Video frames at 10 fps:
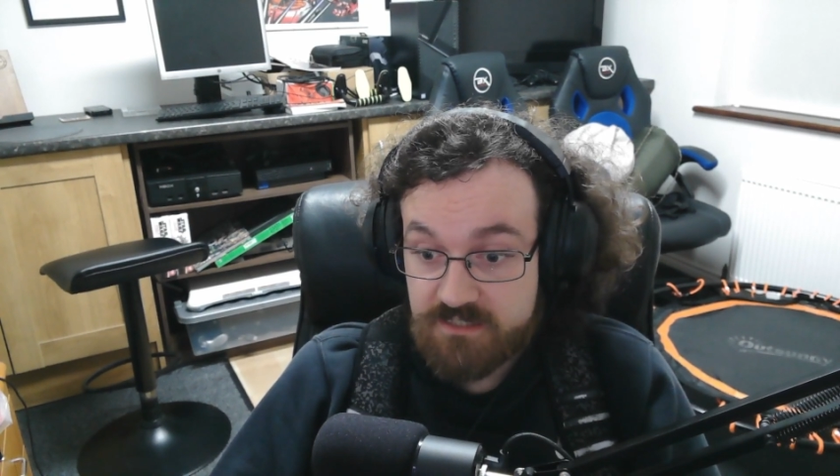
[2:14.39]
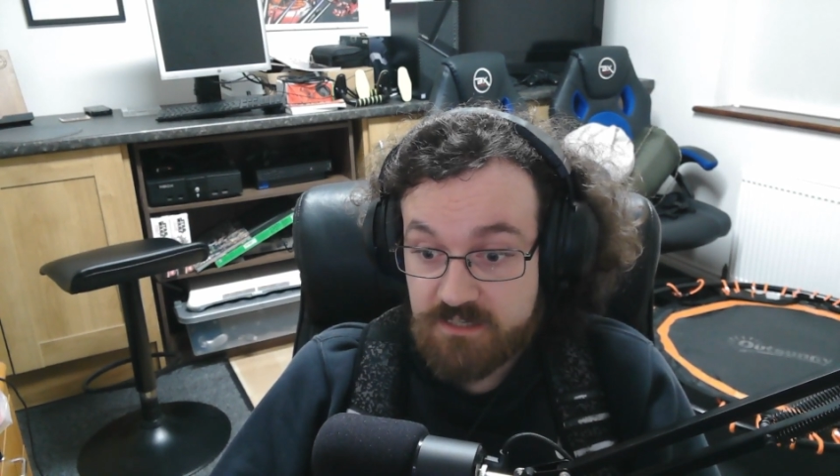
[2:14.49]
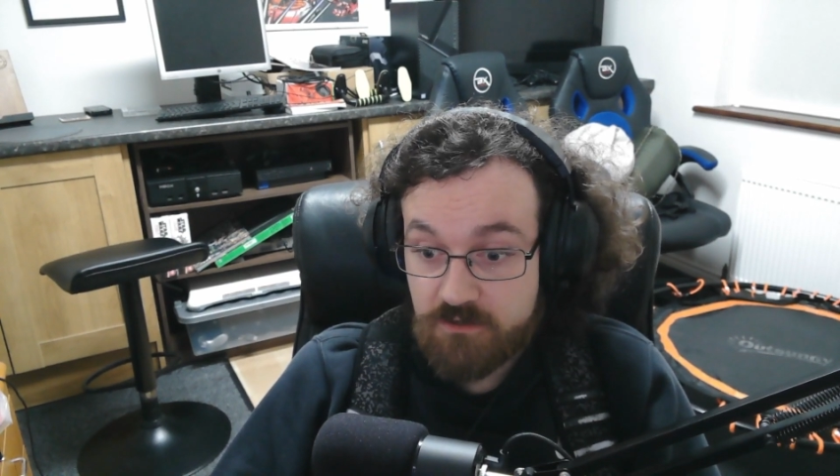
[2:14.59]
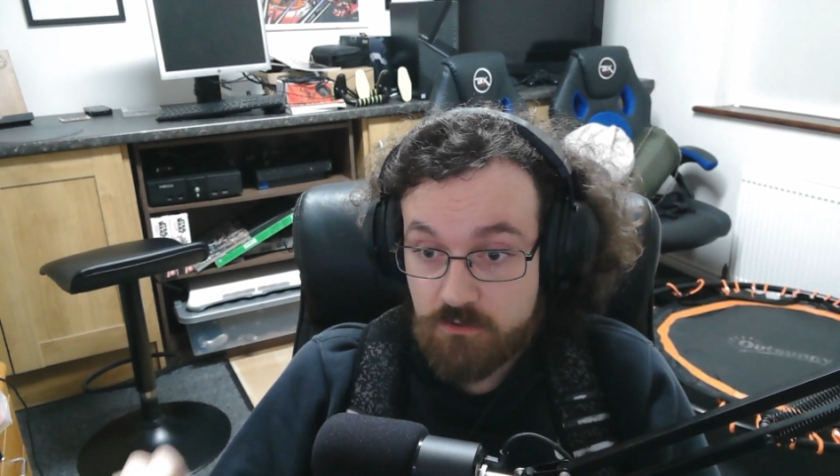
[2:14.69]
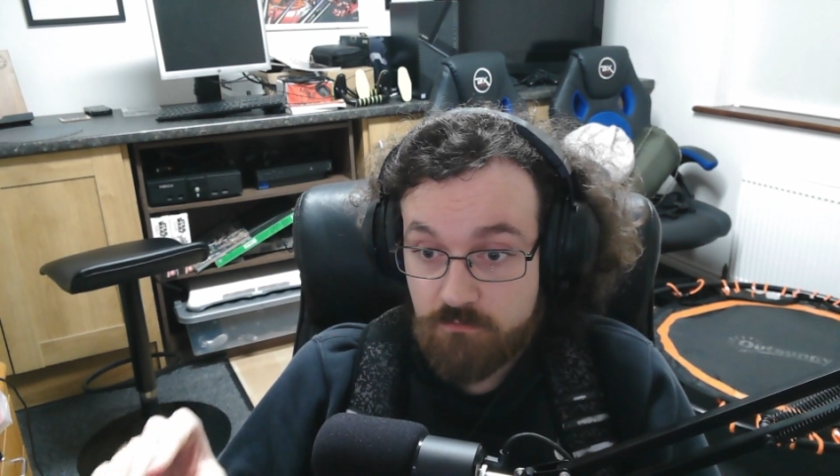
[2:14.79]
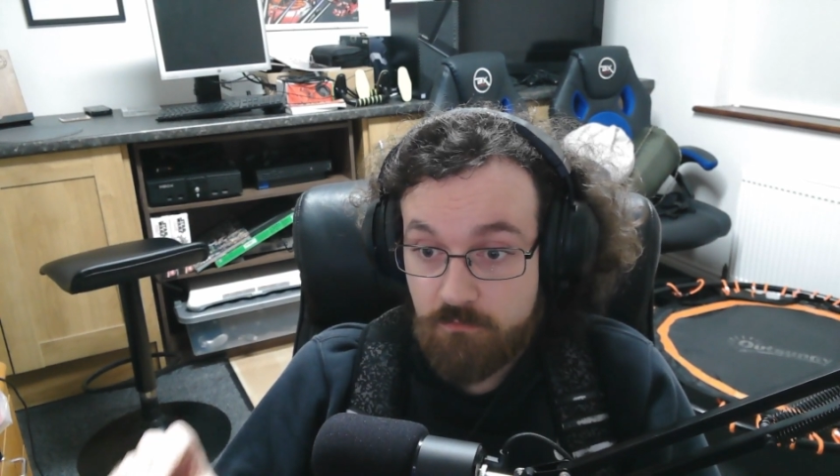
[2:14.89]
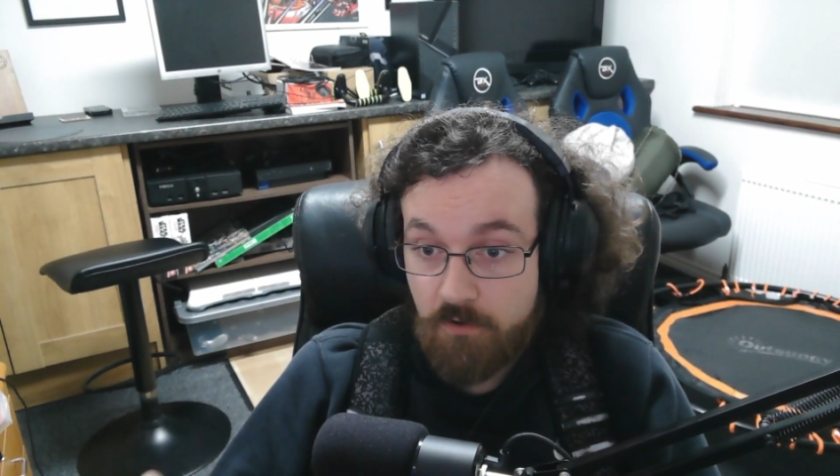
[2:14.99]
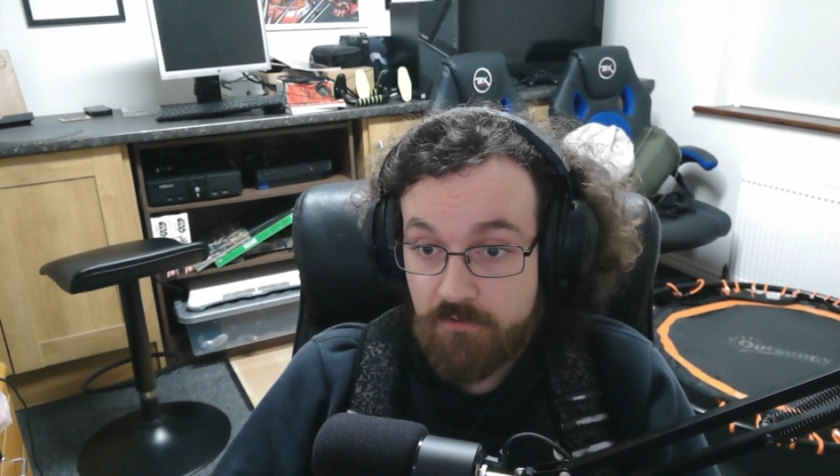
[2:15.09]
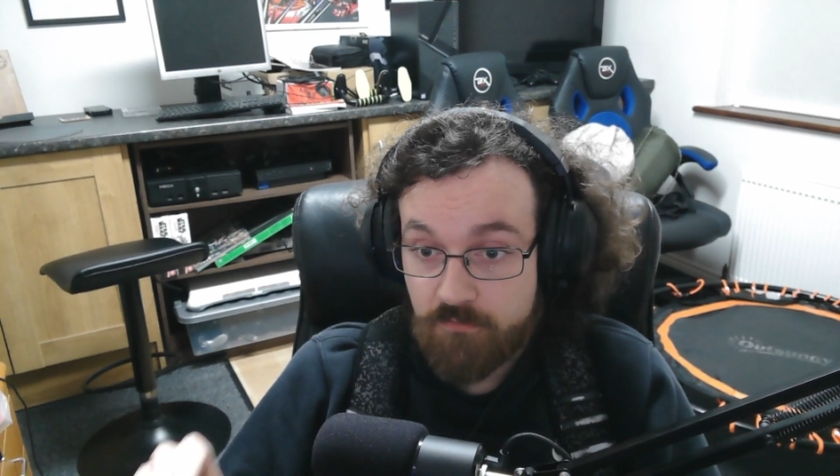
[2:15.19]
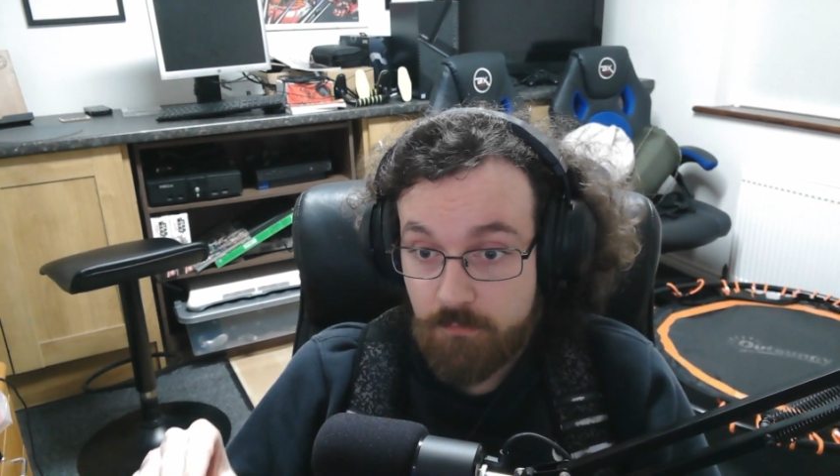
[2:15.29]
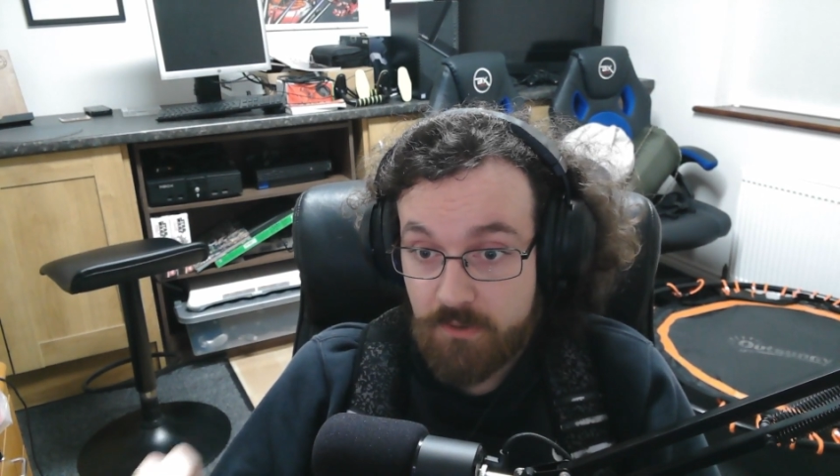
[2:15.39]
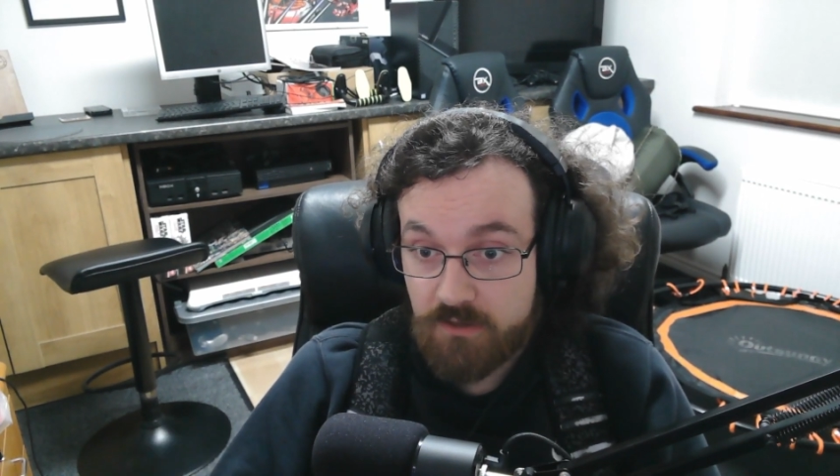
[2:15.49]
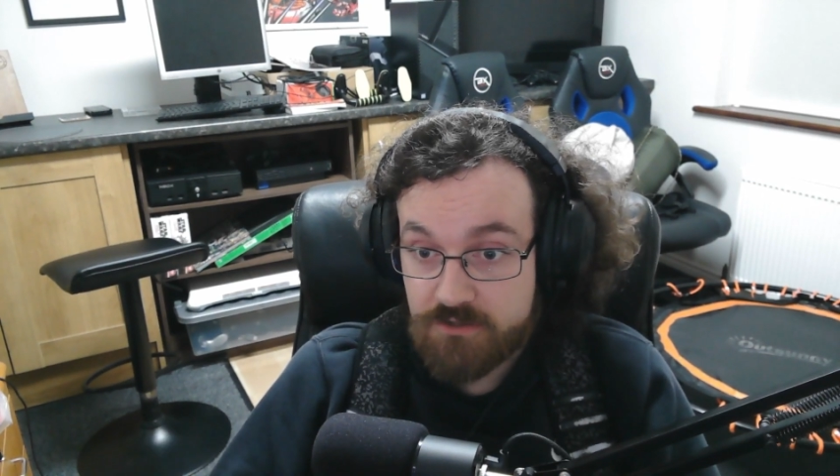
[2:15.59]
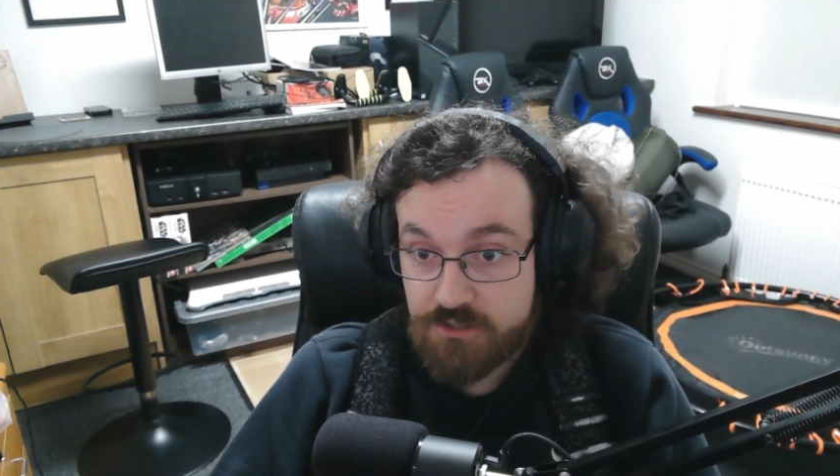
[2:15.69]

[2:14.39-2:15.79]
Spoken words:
is going to look very familiar to